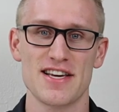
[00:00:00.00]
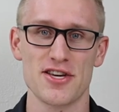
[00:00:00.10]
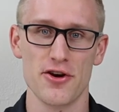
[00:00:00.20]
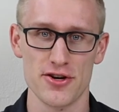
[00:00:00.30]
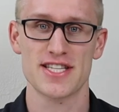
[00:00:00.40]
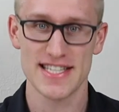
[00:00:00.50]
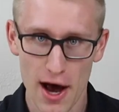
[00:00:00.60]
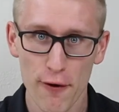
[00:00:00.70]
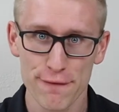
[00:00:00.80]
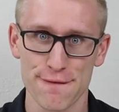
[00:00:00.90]

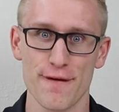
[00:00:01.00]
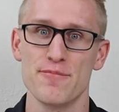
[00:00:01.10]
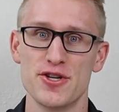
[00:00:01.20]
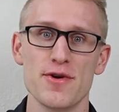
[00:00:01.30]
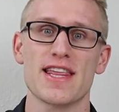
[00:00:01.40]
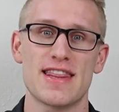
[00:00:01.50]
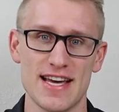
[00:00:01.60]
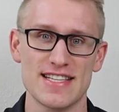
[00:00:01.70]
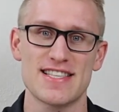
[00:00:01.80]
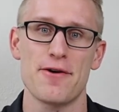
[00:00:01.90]
yourself from doing
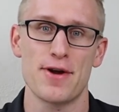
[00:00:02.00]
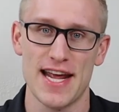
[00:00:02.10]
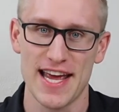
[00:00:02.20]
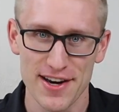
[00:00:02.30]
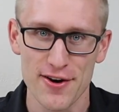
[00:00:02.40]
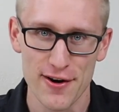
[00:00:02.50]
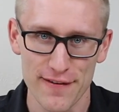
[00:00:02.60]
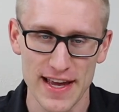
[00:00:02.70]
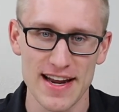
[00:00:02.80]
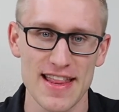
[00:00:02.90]
things that would hinder
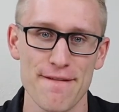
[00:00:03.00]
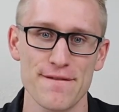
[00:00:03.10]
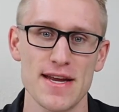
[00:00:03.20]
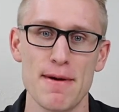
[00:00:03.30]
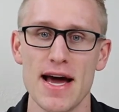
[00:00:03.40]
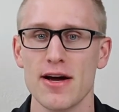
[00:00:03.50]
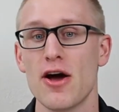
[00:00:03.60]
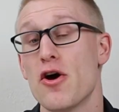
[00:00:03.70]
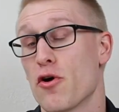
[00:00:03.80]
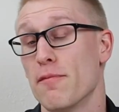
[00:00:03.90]
getting that feedback,
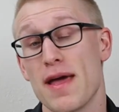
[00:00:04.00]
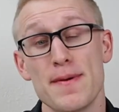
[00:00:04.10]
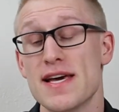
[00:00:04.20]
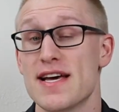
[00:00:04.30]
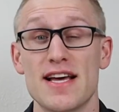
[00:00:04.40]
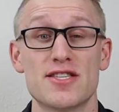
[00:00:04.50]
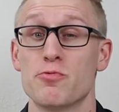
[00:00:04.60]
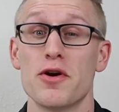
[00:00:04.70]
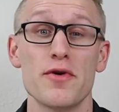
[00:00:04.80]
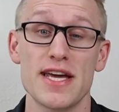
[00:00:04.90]
or maybe it's
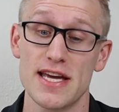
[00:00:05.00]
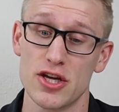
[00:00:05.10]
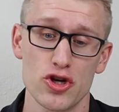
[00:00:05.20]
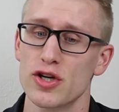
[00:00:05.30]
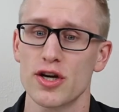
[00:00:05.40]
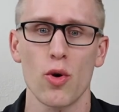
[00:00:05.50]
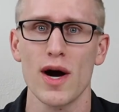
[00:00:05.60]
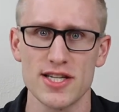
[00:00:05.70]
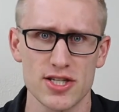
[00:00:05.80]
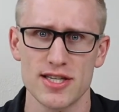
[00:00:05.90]
really good
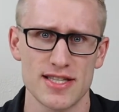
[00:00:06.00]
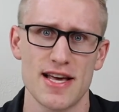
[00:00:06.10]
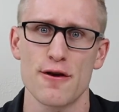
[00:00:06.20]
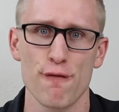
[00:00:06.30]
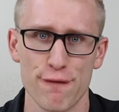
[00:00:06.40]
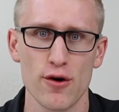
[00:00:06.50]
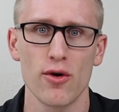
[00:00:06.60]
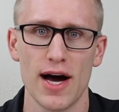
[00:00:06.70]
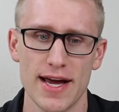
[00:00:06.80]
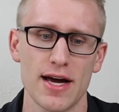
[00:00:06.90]
questions that you feel
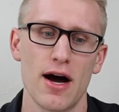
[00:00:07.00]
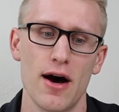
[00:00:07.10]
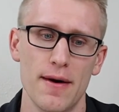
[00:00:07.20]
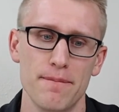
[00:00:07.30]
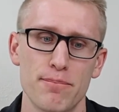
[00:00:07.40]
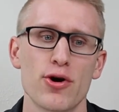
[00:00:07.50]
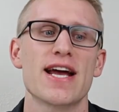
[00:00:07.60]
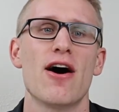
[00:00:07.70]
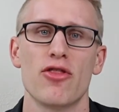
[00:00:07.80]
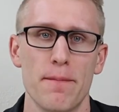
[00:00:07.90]
like bring
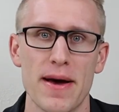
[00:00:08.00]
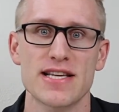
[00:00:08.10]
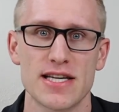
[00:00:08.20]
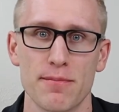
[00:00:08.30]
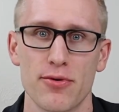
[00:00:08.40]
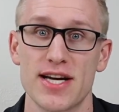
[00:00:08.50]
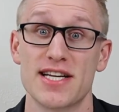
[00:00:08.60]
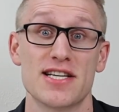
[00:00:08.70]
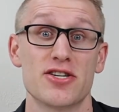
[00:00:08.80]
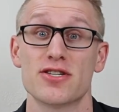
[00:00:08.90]
out the best in
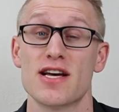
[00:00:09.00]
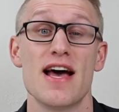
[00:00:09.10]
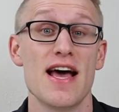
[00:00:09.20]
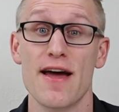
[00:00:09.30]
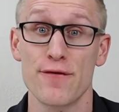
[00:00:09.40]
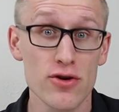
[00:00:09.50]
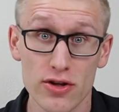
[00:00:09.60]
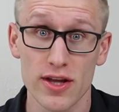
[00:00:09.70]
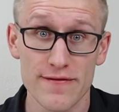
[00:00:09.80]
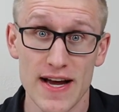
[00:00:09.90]
playtesters. If you
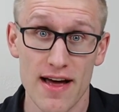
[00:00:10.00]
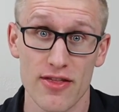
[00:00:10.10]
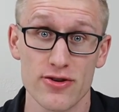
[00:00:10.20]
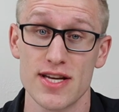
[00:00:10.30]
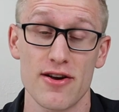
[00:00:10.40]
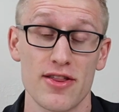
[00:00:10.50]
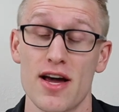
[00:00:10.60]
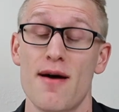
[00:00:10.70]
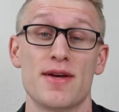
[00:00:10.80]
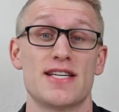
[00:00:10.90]
could leave those down in the
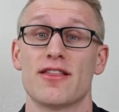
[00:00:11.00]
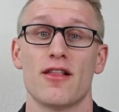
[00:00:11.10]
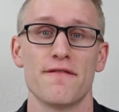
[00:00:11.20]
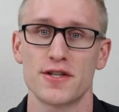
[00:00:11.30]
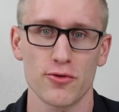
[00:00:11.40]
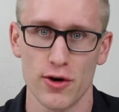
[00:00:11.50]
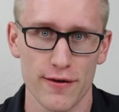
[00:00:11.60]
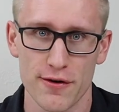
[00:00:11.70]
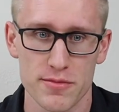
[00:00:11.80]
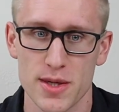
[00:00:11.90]
comments, I'd love to
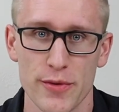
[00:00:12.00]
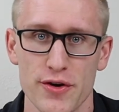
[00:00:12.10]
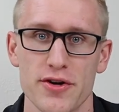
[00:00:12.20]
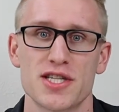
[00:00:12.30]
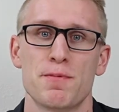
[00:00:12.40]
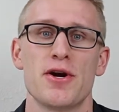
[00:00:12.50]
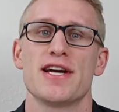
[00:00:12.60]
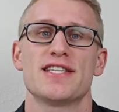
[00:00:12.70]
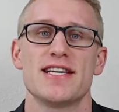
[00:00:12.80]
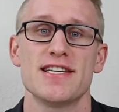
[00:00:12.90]
learn from some of your
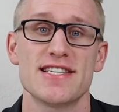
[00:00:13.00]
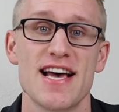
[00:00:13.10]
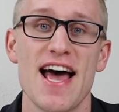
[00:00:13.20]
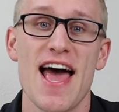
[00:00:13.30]
experiences.